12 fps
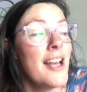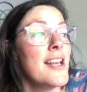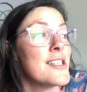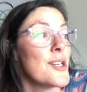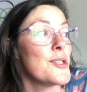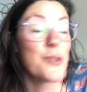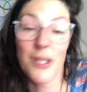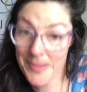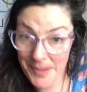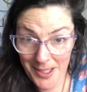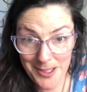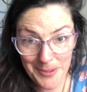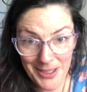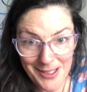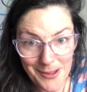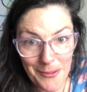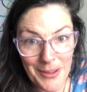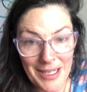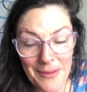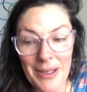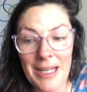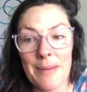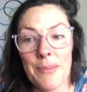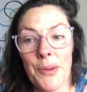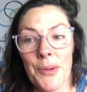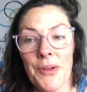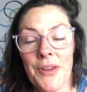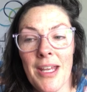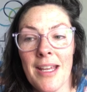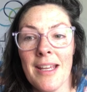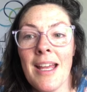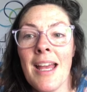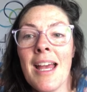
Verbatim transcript: So stress management is a really, really important thing.